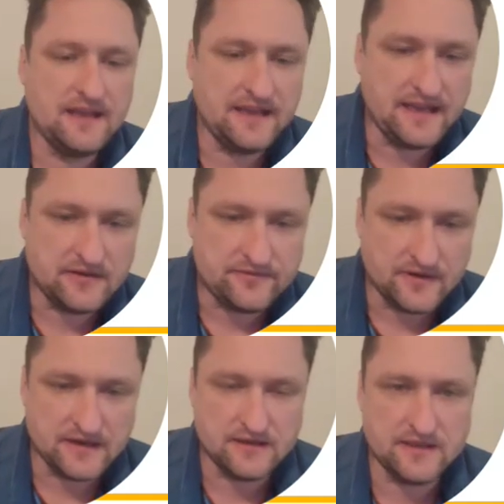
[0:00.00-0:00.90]
and
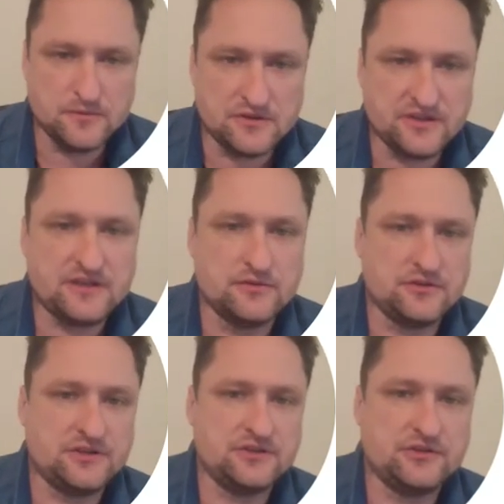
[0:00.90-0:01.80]
finally,
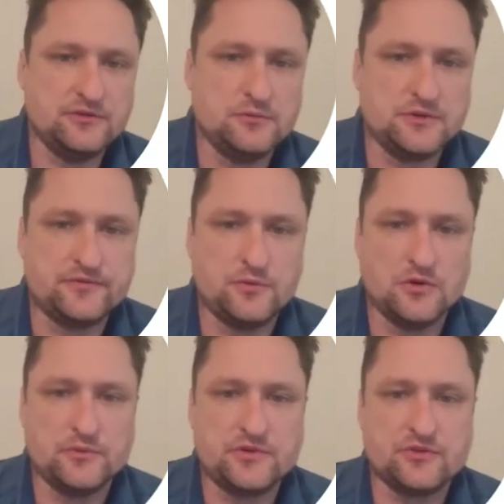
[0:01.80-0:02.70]
reticular tissue, which
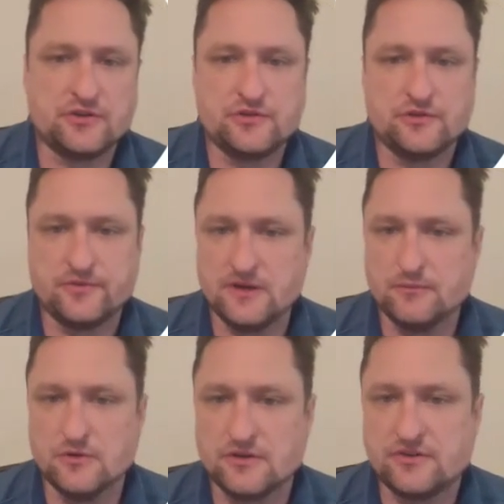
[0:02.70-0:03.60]
forms structural
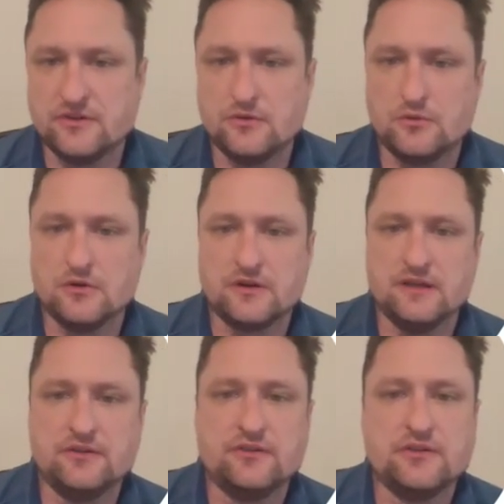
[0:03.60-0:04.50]
frameworks in
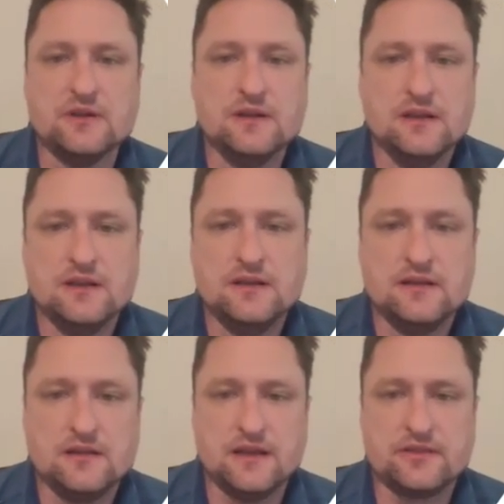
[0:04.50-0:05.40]
organs
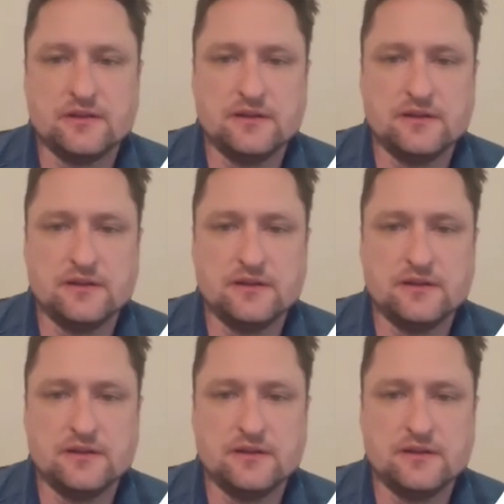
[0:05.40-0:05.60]
like the